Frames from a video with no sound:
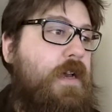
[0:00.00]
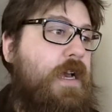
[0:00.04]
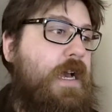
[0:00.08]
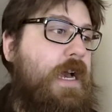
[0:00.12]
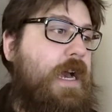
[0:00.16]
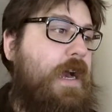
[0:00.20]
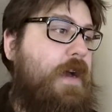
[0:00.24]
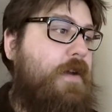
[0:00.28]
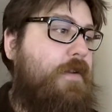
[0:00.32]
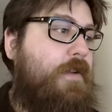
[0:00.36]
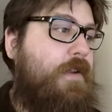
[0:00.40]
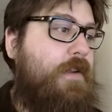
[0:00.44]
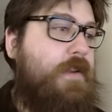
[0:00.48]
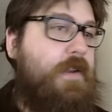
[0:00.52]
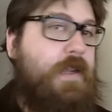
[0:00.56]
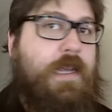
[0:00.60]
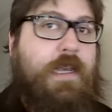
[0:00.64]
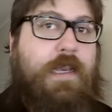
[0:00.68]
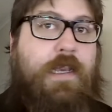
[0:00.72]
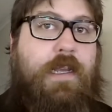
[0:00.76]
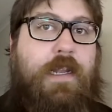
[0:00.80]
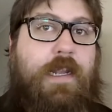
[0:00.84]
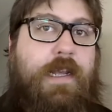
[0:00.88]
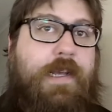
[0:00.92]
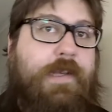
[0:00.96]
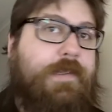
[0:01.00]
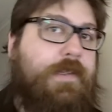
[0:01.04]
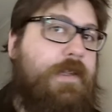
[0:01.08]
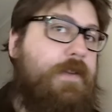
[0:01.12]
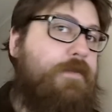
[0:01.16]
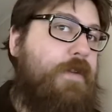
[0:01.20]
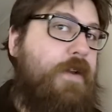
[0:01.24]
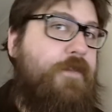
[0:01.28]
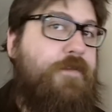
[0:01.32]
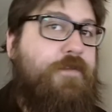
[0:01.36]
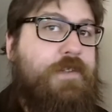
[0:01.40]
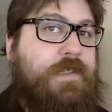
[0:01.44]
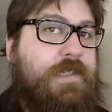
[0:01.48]
And he can easily
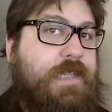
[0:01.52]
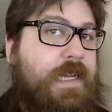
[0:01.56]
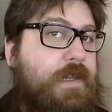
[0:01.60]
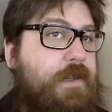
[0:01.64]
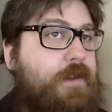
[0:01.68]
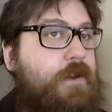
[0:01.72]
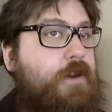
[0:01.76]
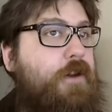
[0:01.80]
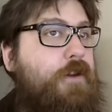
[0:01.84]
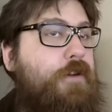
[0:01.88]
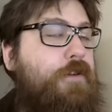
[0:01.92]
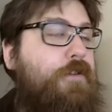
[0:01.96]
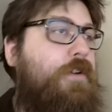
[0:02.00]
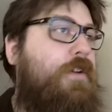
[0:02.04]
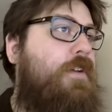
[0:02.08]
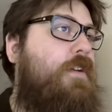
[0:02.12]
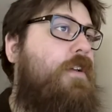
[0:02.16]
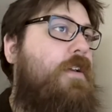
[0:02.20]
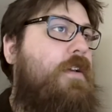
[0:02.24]
reference that in code.